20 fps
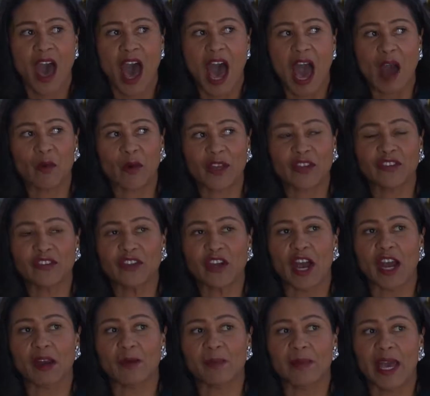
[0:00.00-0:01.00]
I want to
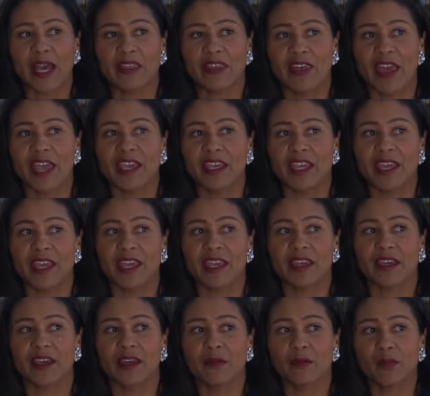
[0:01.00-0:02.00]
start by
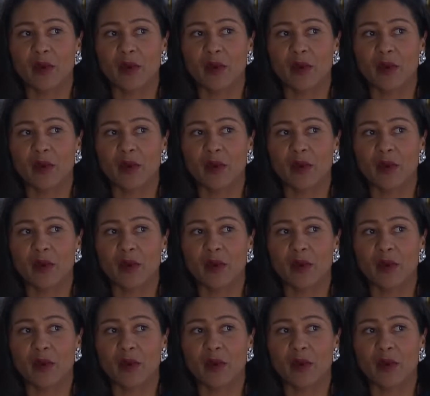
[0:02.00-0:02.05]
thanking